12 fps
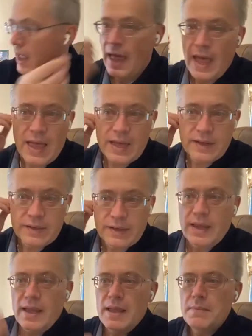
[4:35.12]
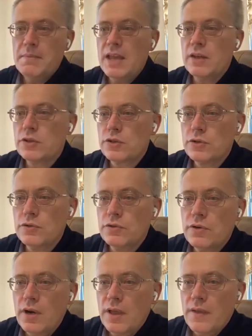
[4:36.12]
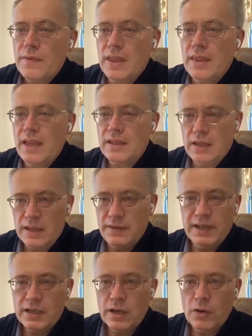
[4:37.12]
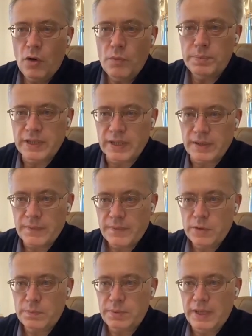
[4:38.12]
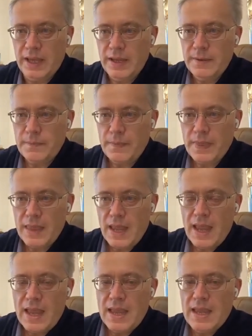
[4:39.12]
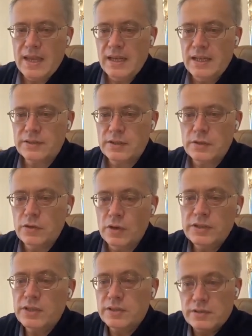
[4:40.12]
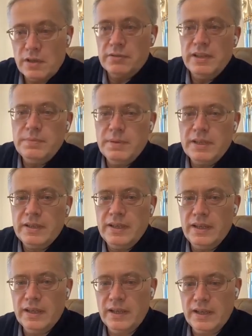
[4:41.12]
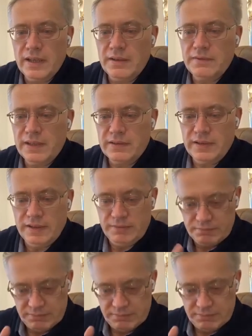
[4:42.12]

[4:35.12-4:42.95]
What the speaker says: And make sure that the very opening you play, it is not just rhythmically very,